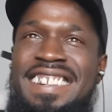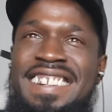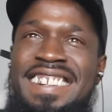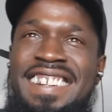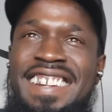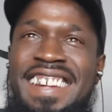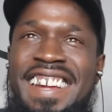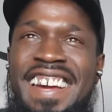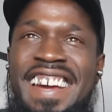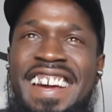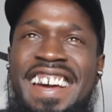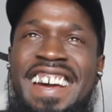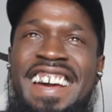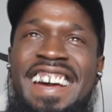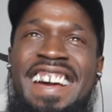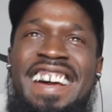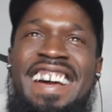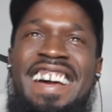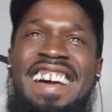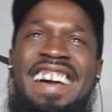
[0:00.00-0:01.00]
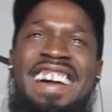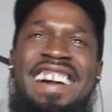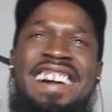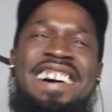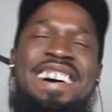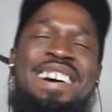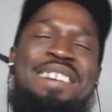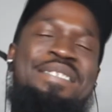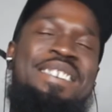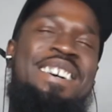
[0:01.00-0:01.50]
Yeah,
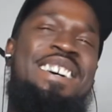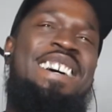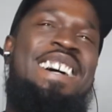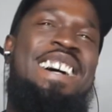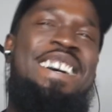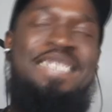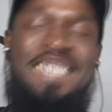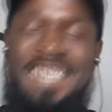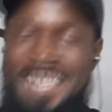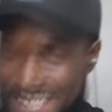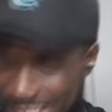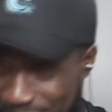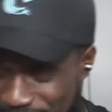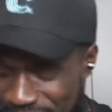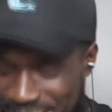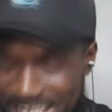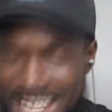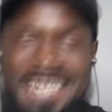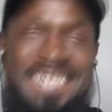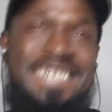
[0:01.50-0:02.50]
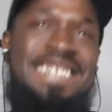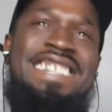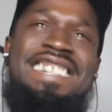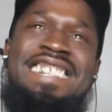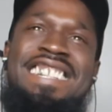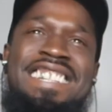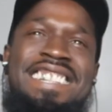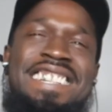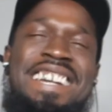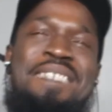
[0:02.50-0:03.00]
come on, come on, come on. I should
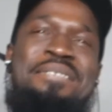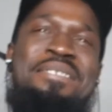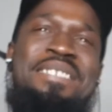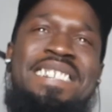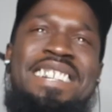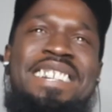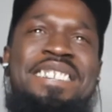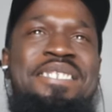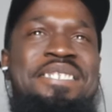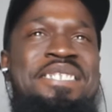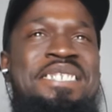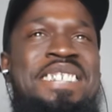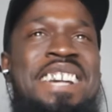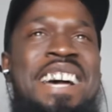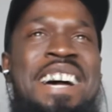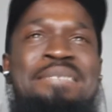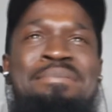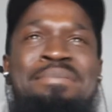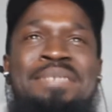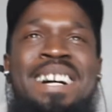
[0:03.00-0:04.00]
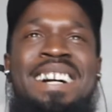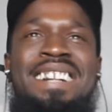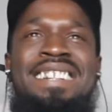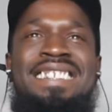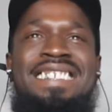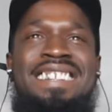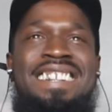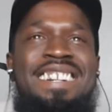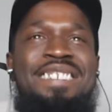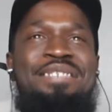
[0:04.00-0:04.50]
have did that with Little Jack,
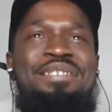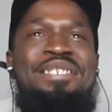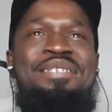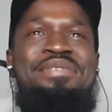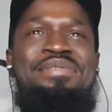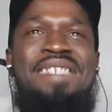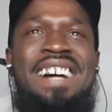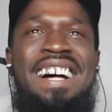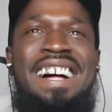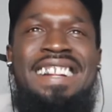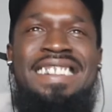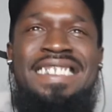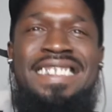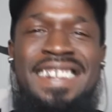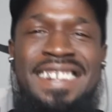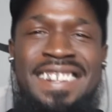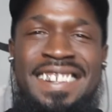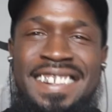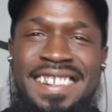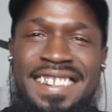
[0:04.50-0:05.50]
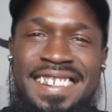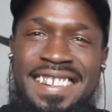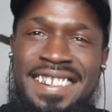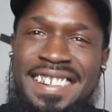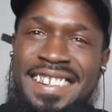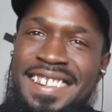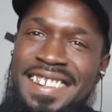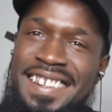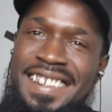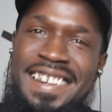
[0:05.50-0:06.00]
man. Come on, man.
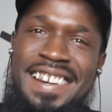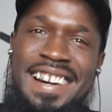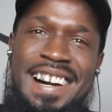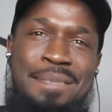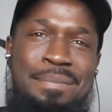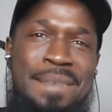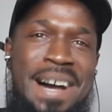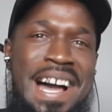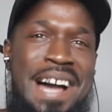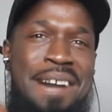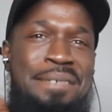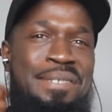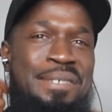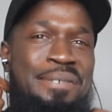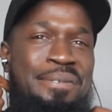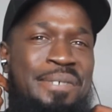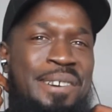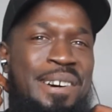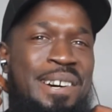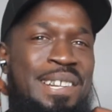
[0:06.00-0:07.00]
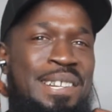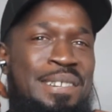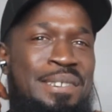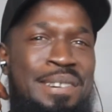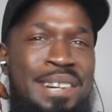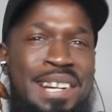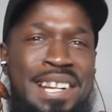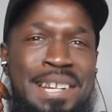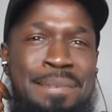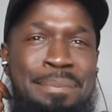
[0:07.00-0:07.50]
I might have to throw a
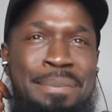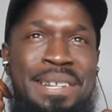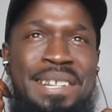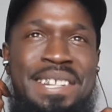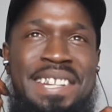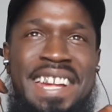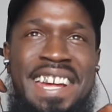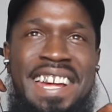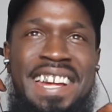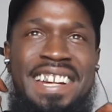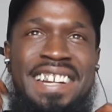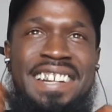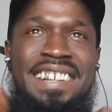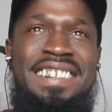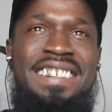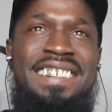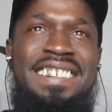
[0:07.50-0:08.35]
little clip in there.